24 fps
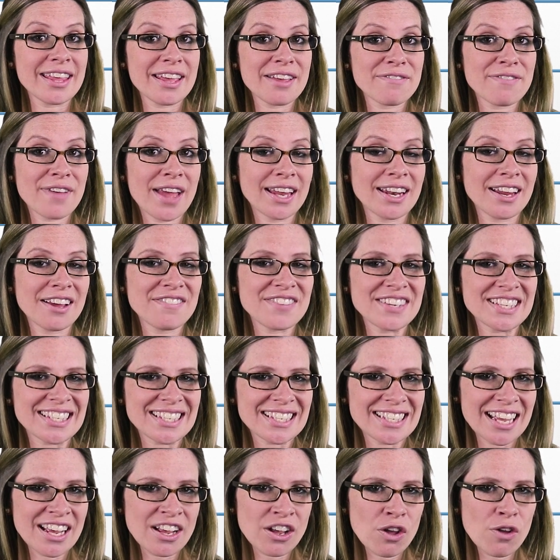the event of a
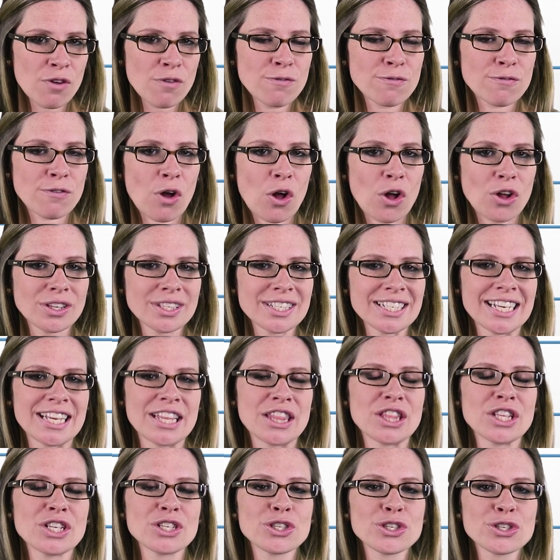single fault
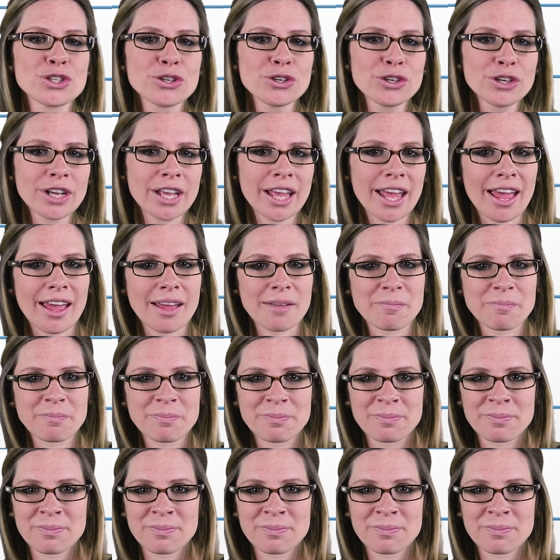in the circuit.